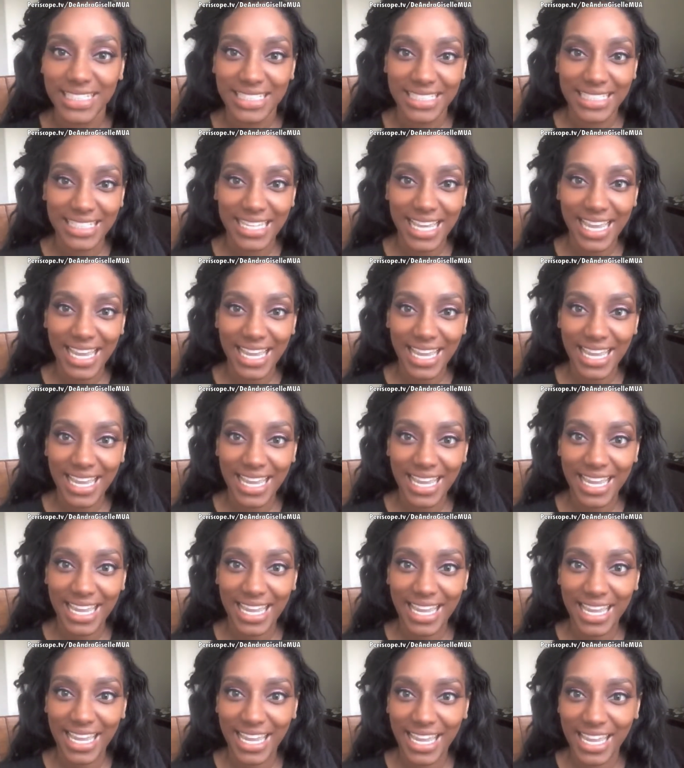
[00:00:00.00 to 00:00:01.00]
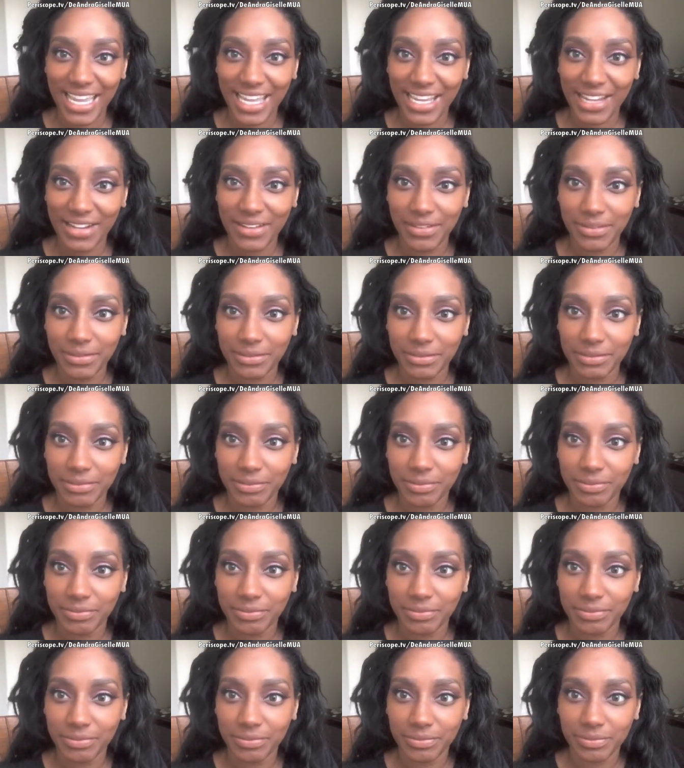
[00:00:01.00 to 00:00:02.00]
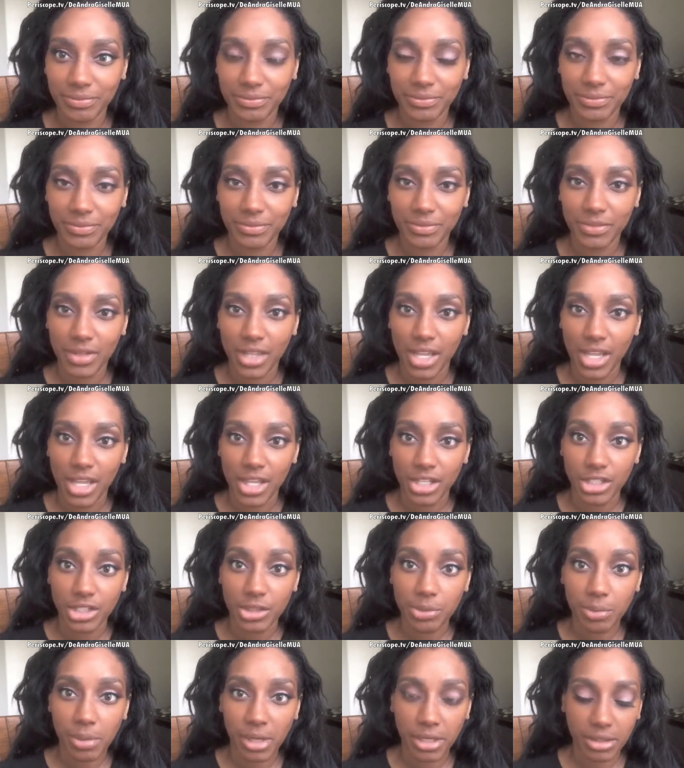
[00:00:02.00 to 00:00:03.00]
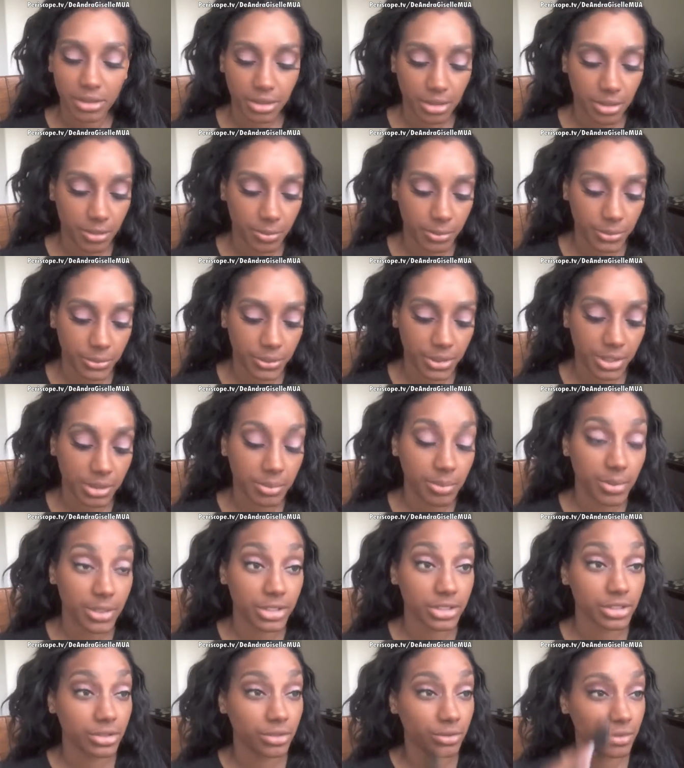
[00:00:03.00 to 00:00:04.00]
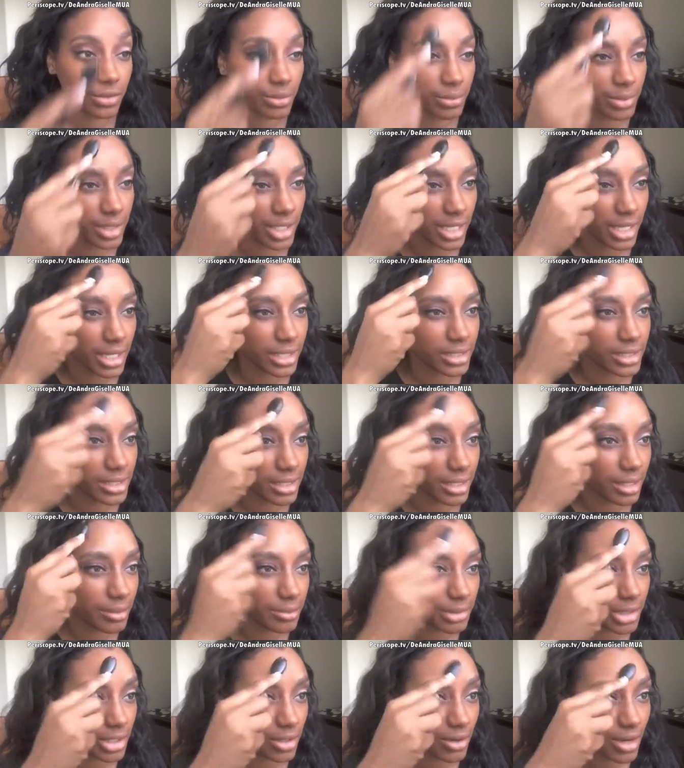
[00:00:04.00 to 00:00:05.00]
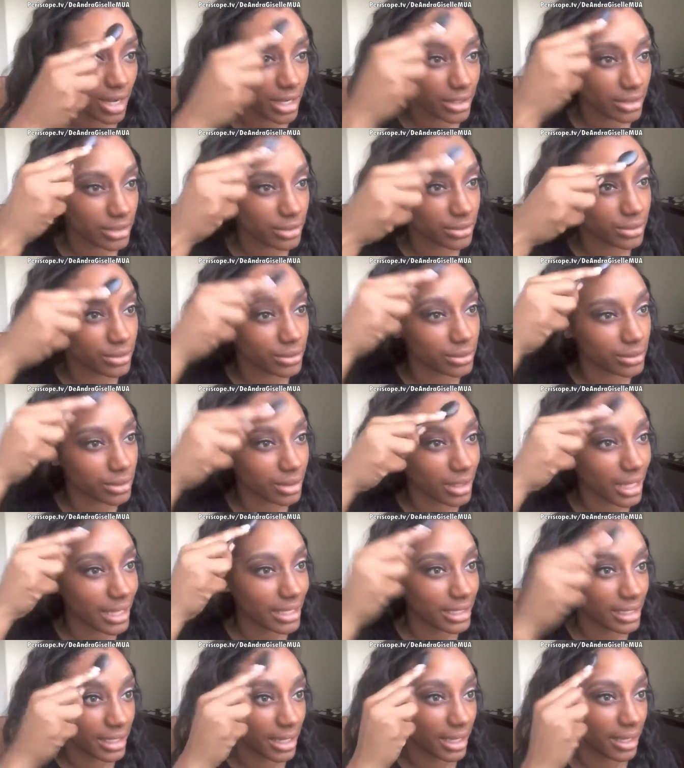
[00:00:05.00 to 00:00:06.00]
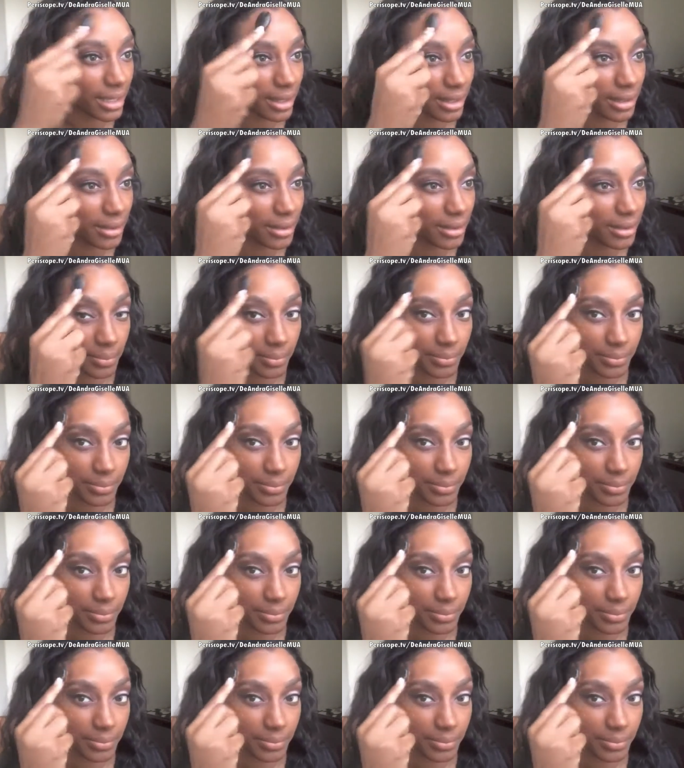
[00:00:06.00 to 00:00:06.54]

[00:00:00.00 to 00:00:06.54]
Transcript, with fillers: Yay! You bought a kabuki brush over the weekend. Let me know how you like it.